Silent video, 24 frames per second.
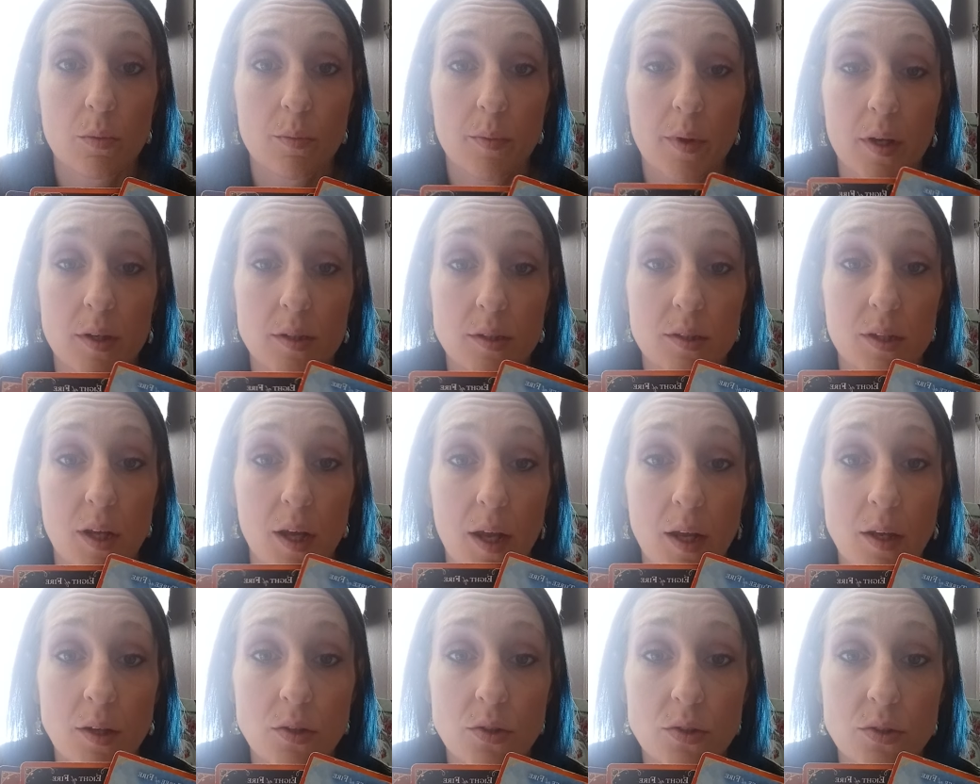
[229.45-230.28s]
Because the
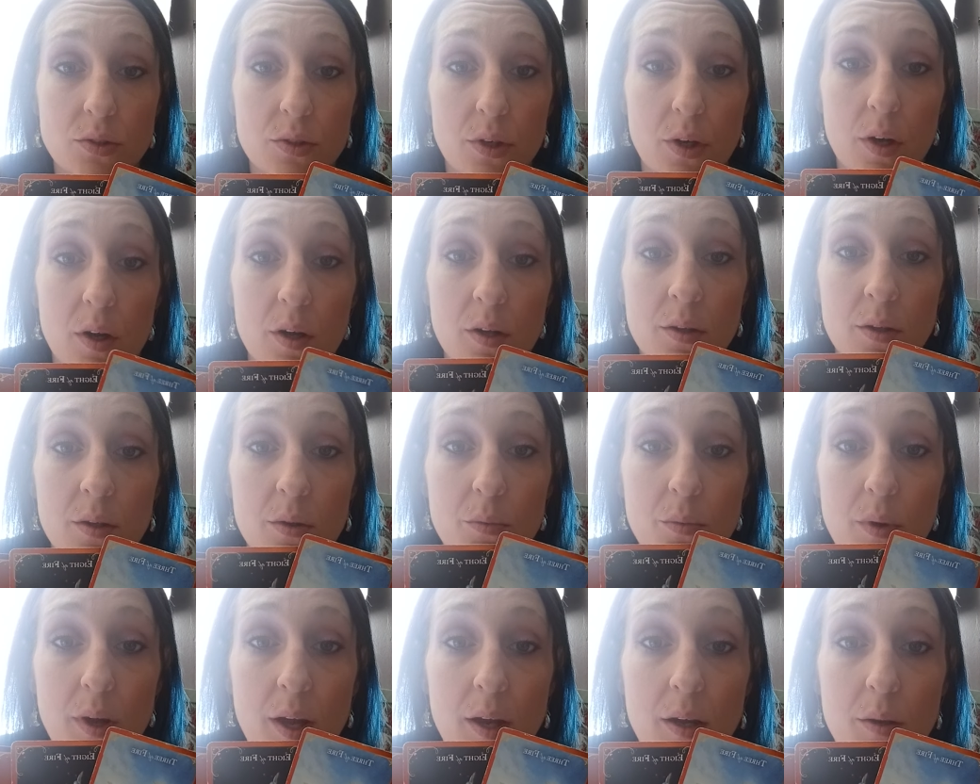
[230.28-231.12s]
angels are on
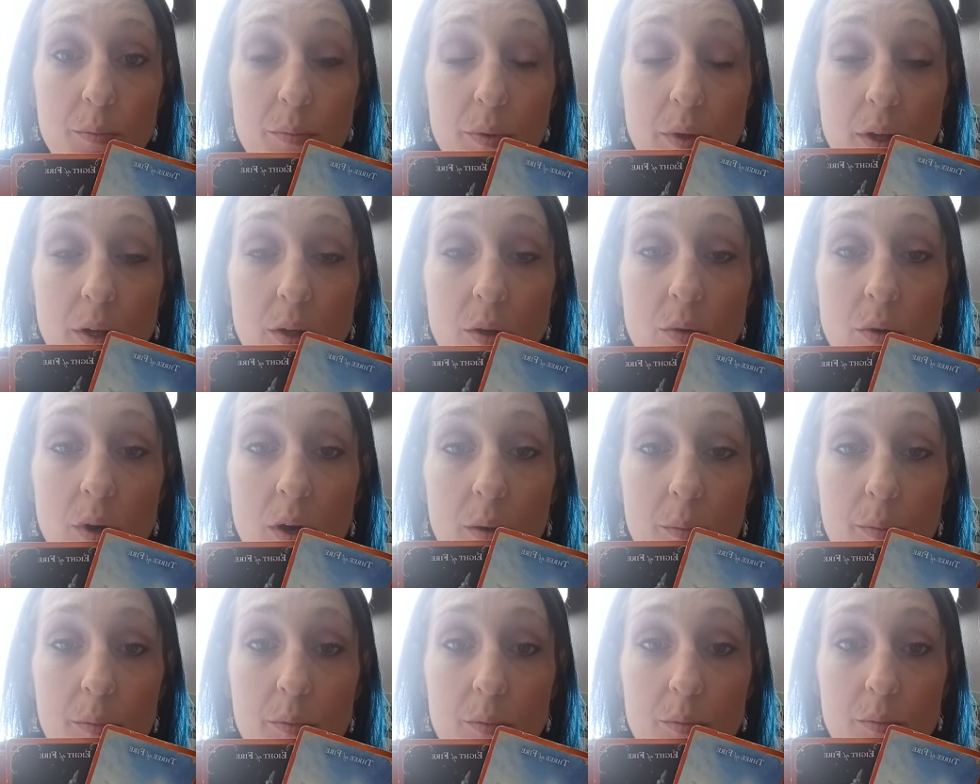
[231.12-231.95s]
their way to pick you
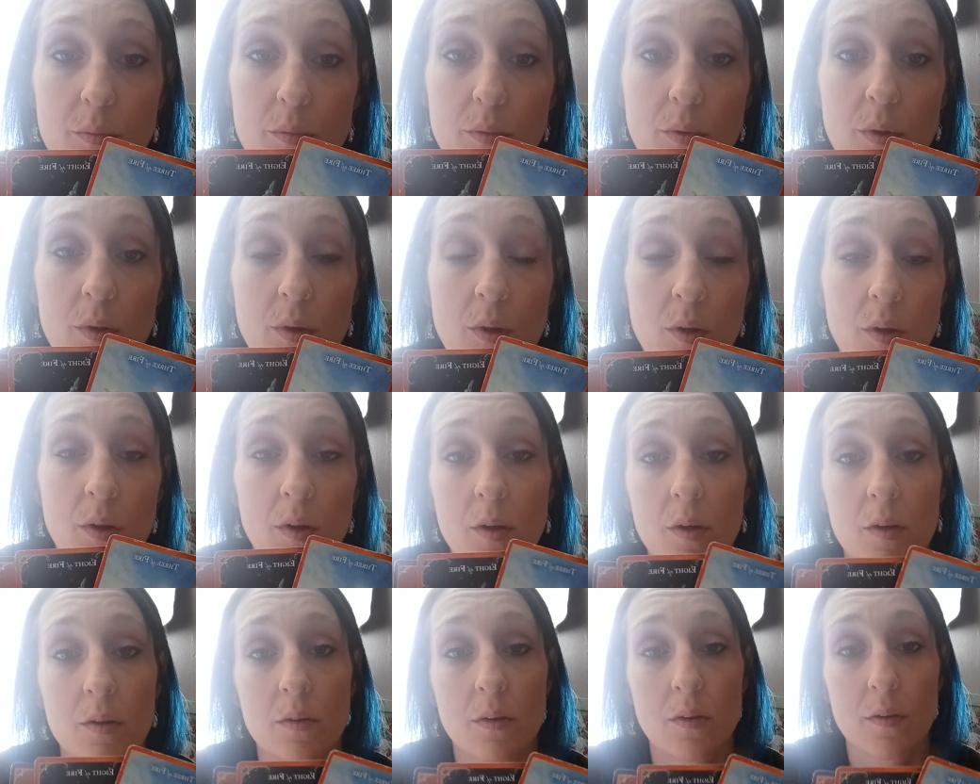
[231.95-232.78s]
up,
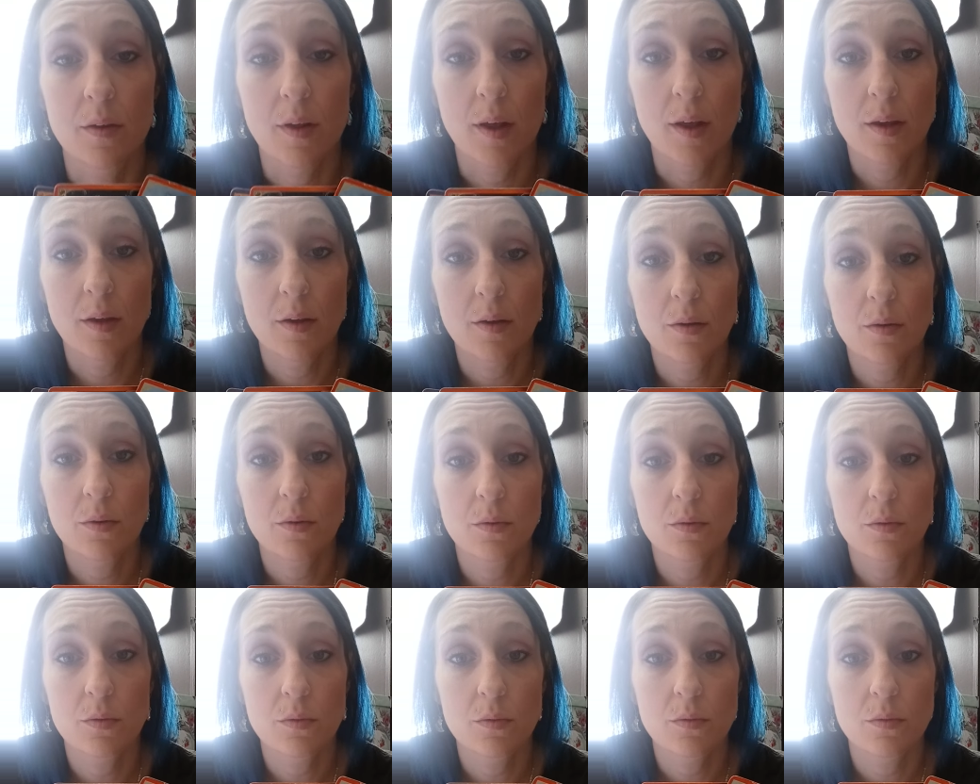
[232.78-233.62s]
to take
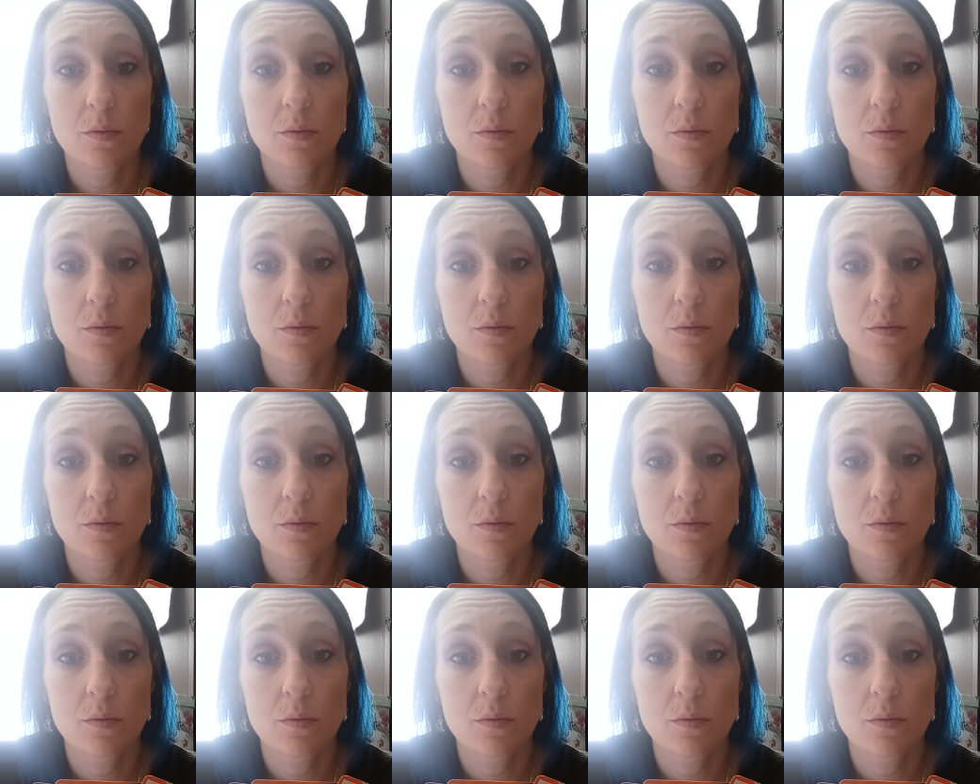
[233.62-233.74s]
you